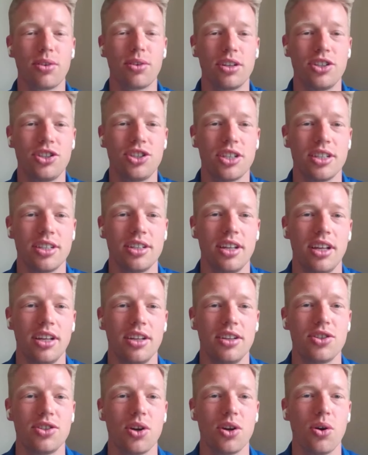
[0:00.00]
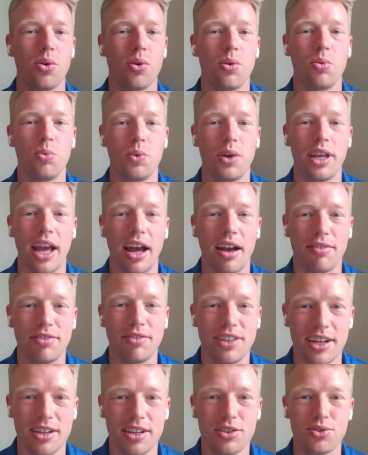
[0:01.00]
great question. So we
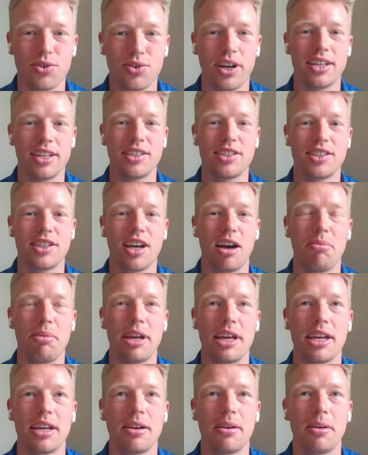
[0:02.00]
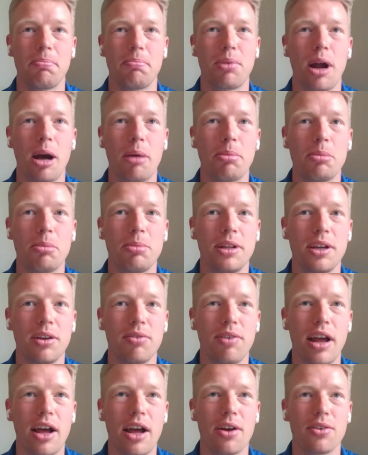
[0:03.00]
have tennis ratings coming probably
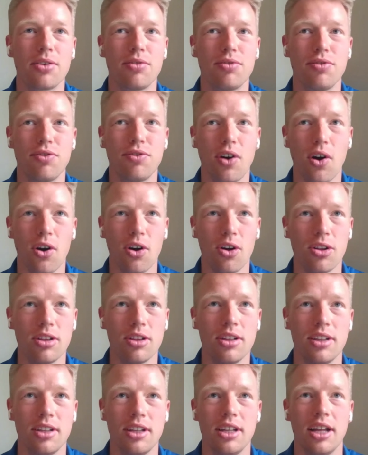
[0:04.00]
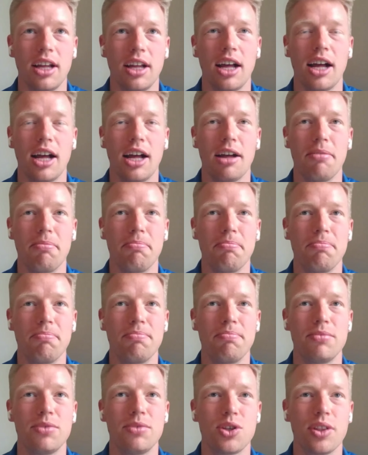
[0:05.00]
around fall.
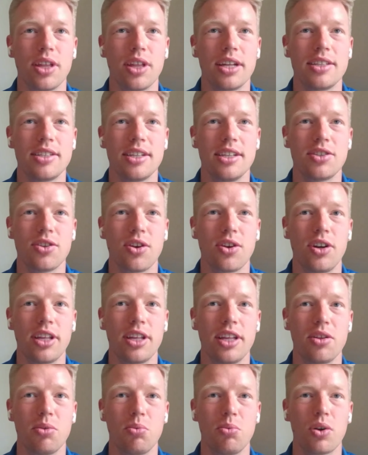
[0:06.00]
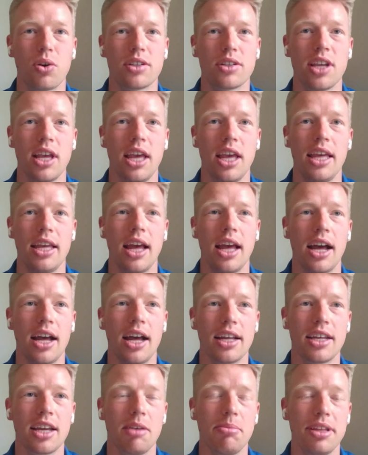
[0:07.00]
So it's already in the works.
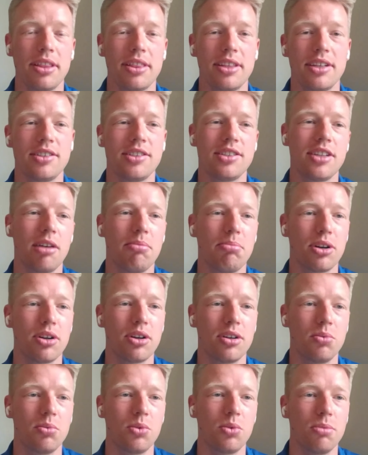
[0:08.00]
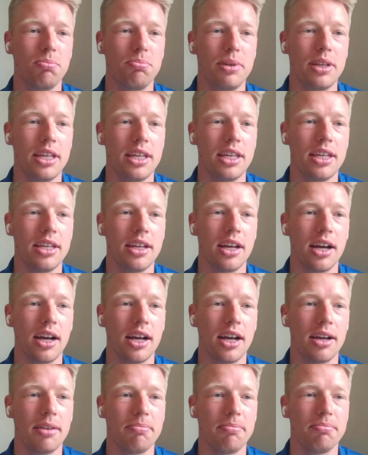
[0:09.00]
Coming this summer will be
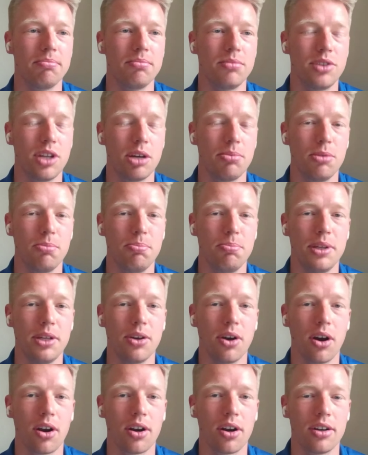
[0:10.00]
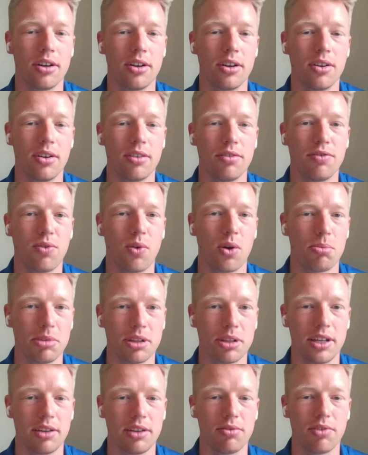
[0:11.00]
WPR,
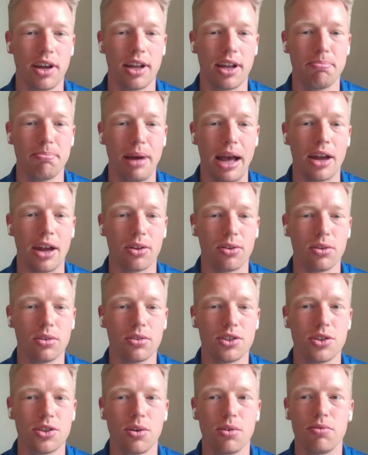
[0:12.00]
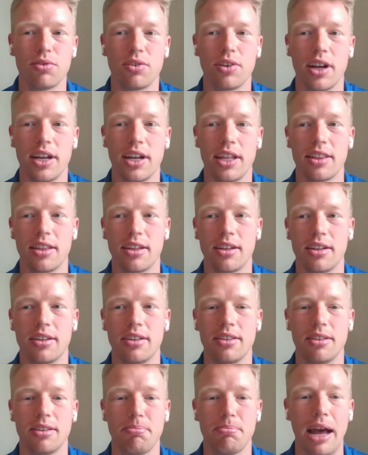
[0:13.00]
formerly Red Paddle. So for any of
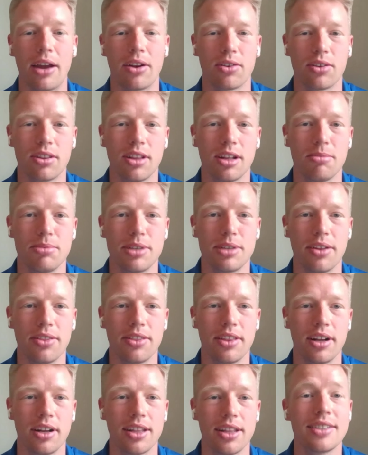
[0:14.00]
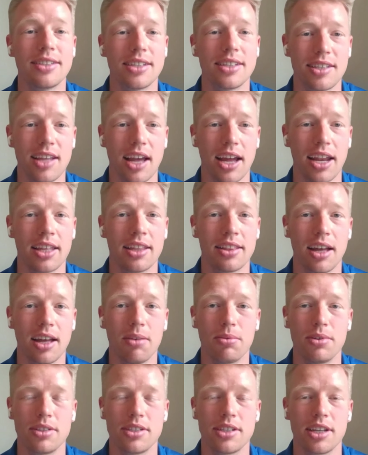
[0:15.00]
the paddle clubs out there, that's exciting.
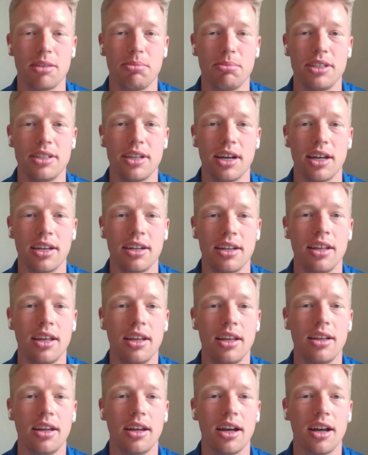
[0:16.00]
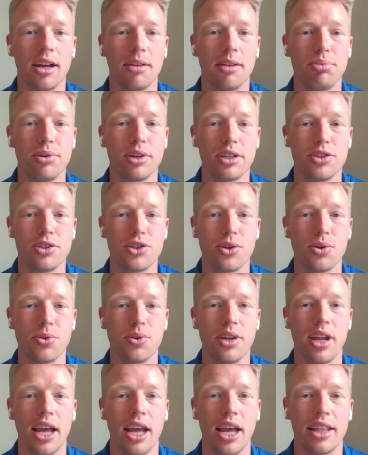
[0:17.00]
That one's going to be done pretty
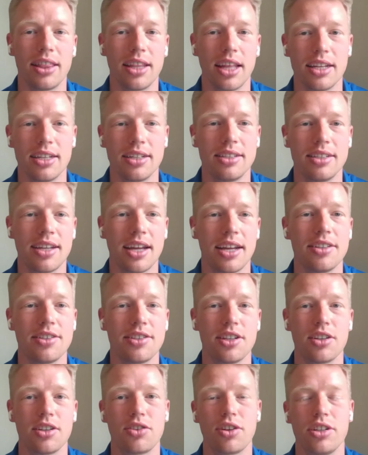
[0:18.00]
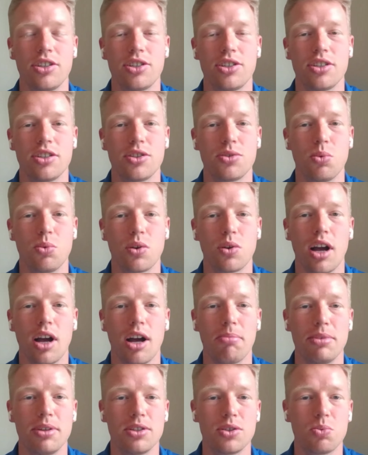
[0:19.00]
soon. And then tennis integrations will
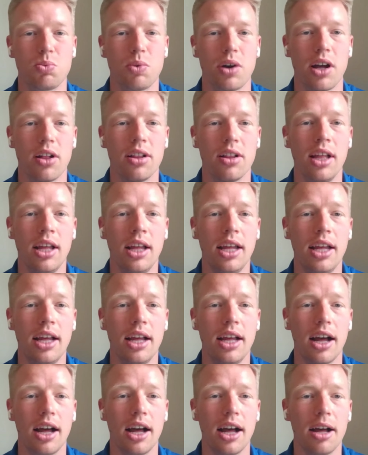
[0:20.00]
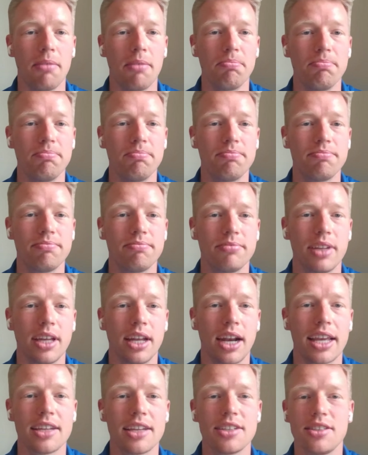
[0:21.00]
come as well. And
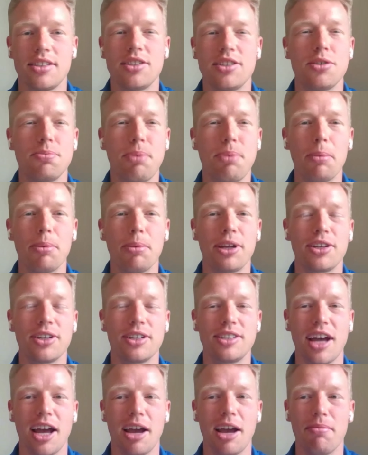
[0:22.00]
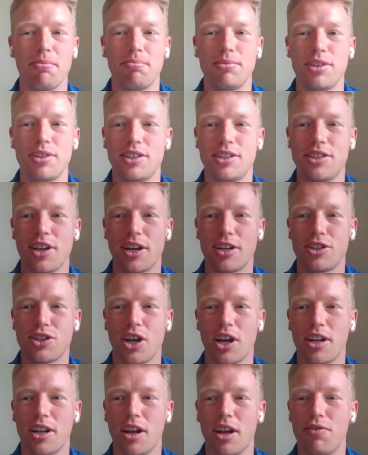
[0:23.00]
I guess this is probably a good time to
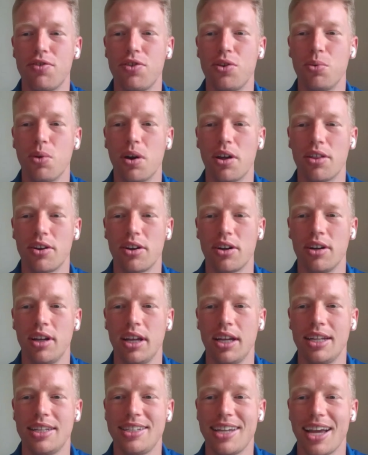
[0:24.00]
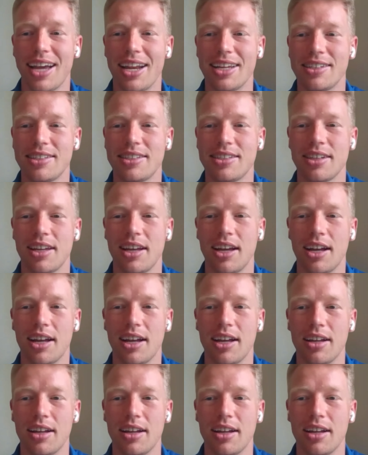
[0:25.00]
touch on a few other tennis